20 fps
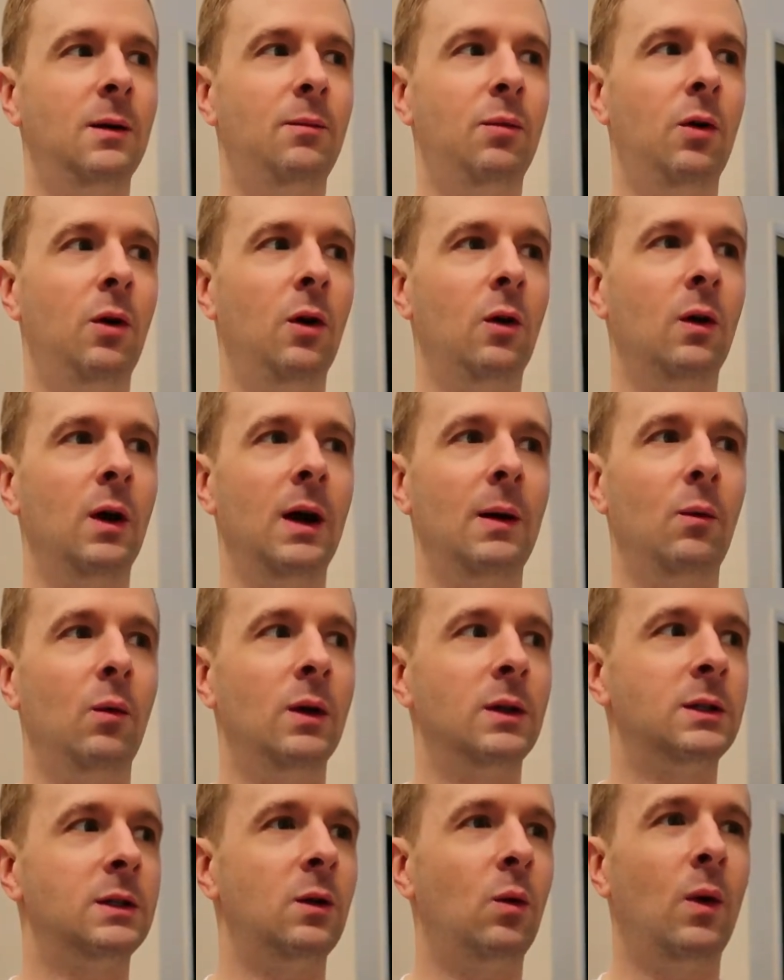a program
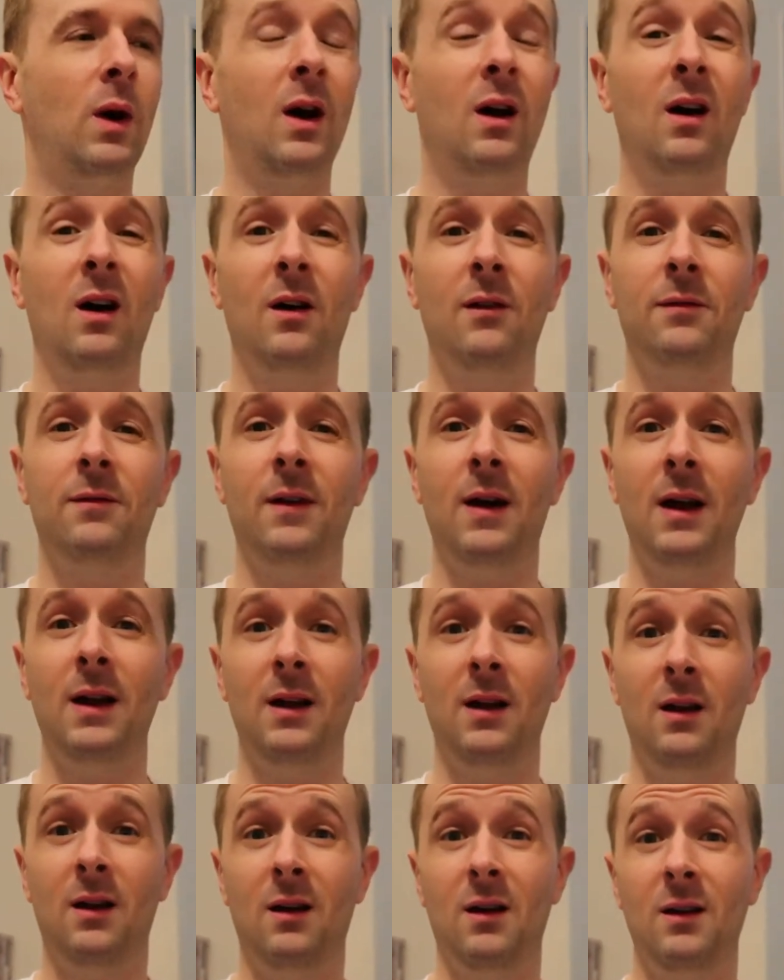once in a while, I'll
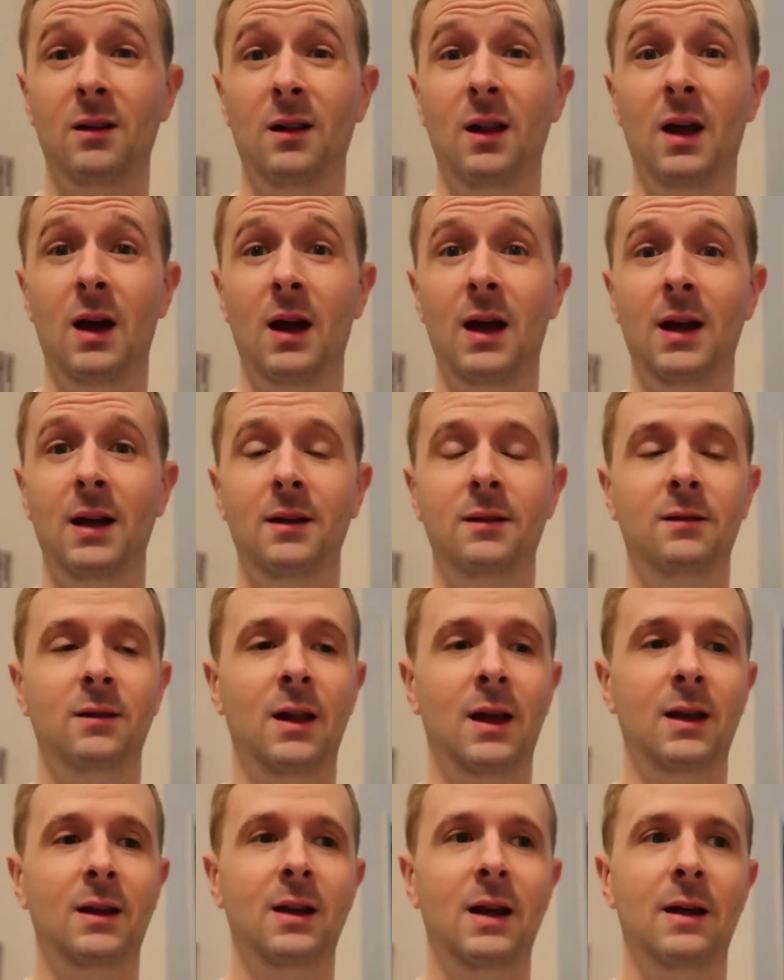find it online,
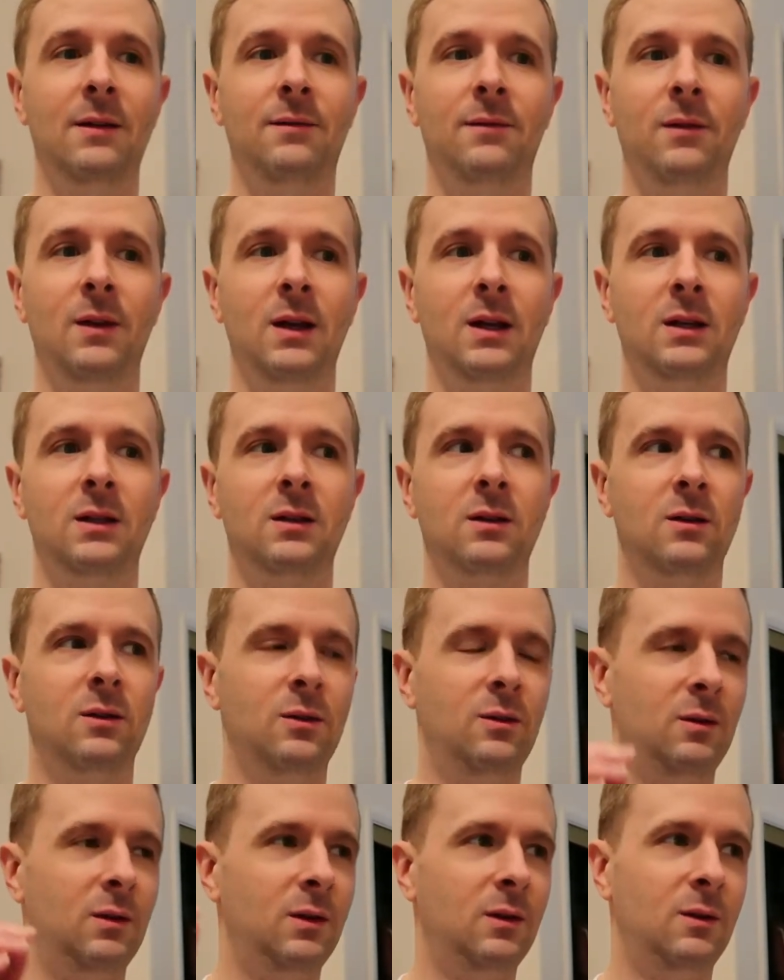like Netflix or
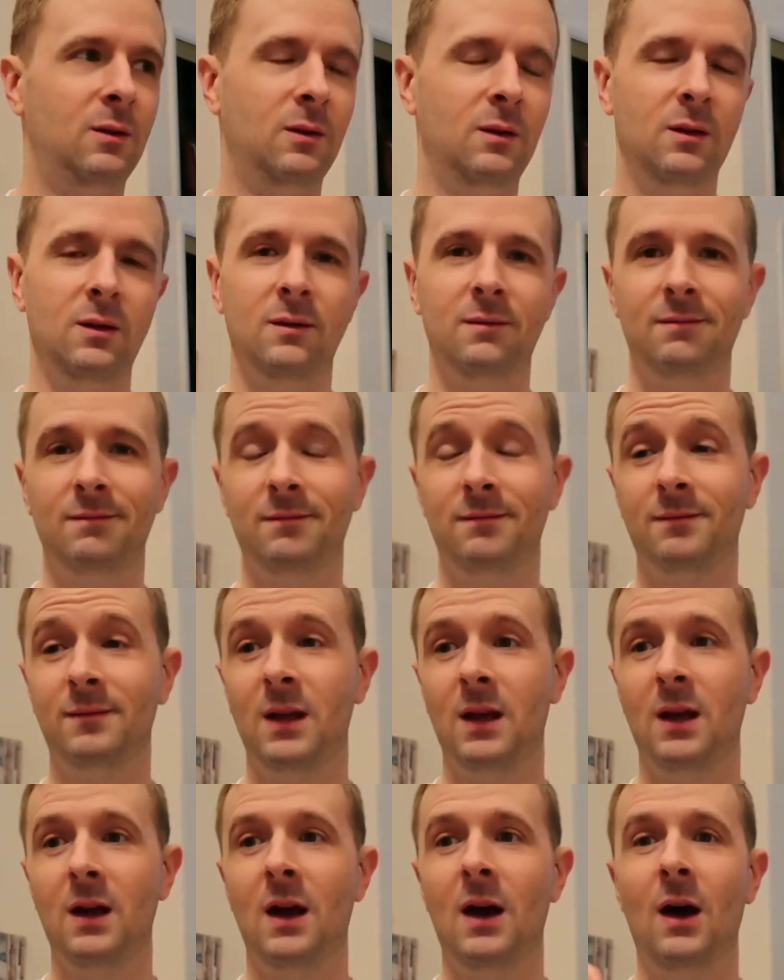Hulu or
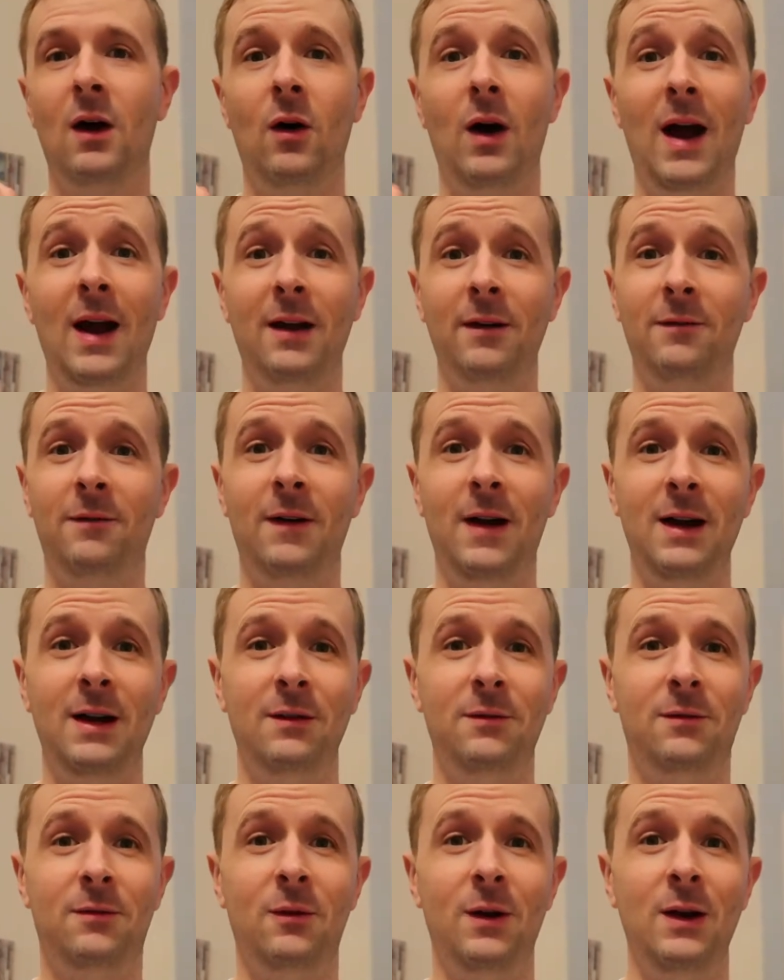I can find
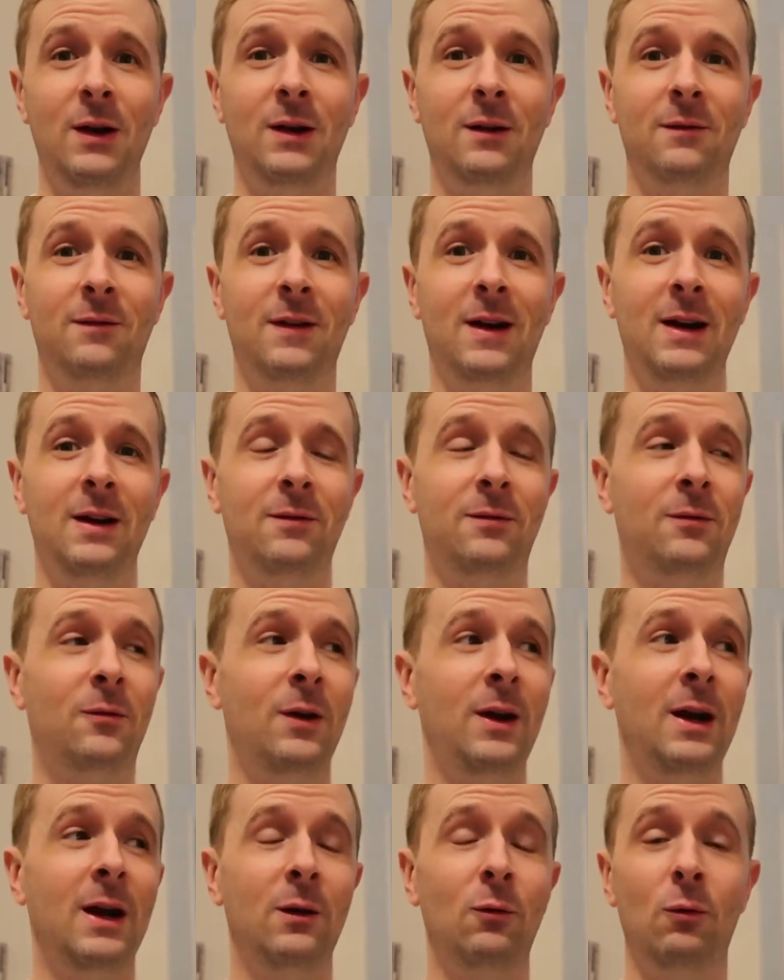it free. You can find it
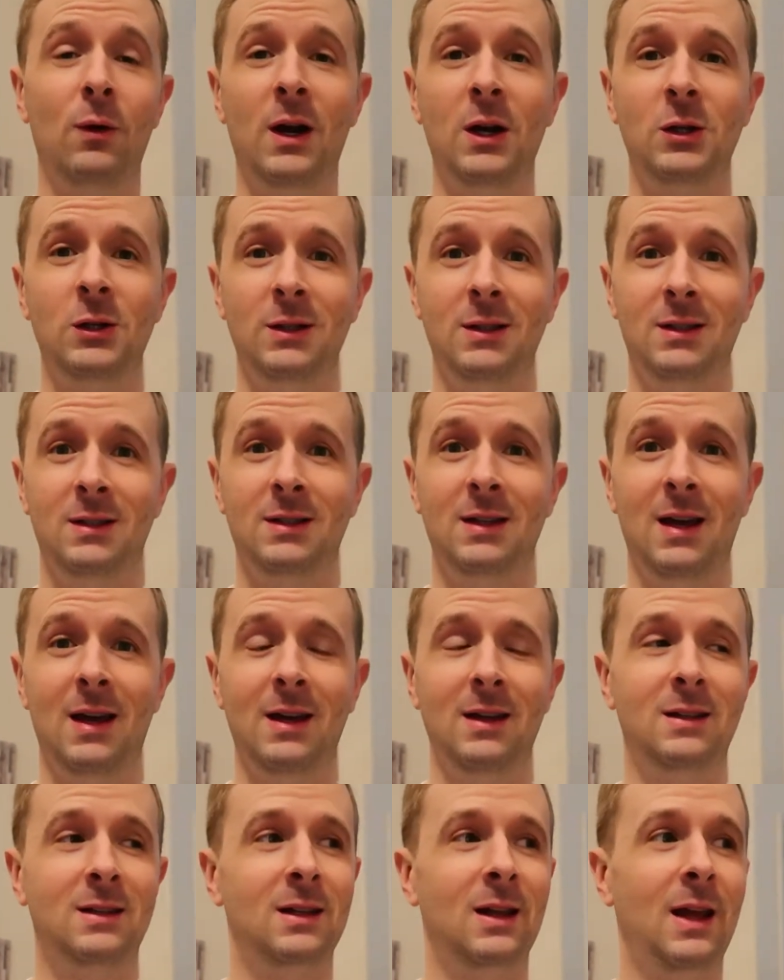free on Russian
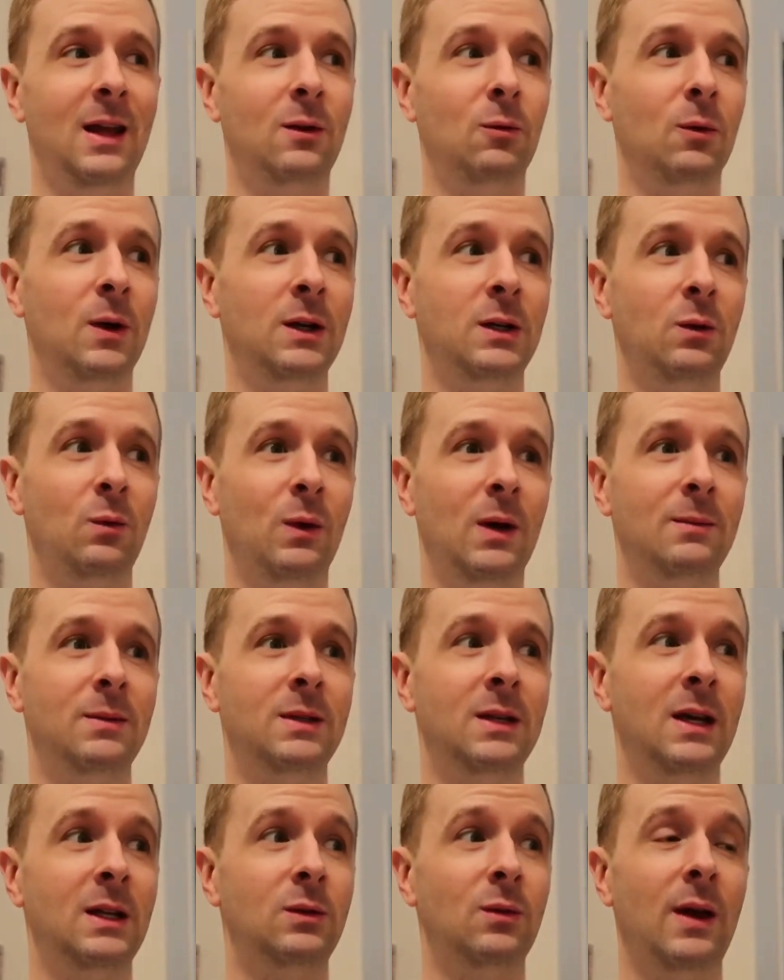sites, like Russian
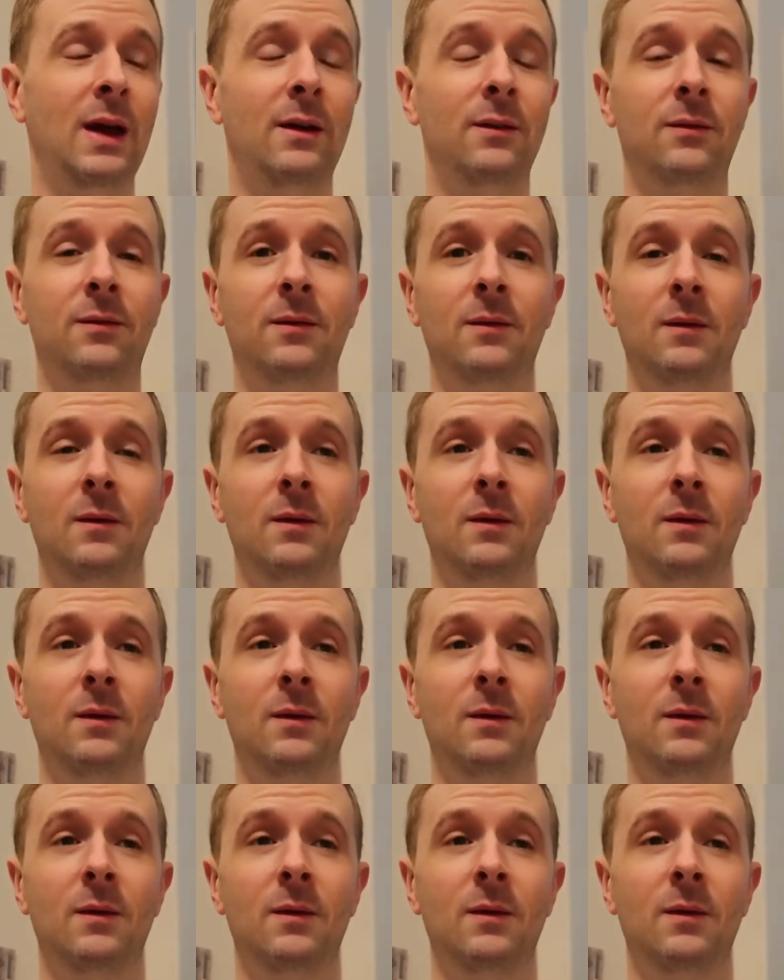websites will have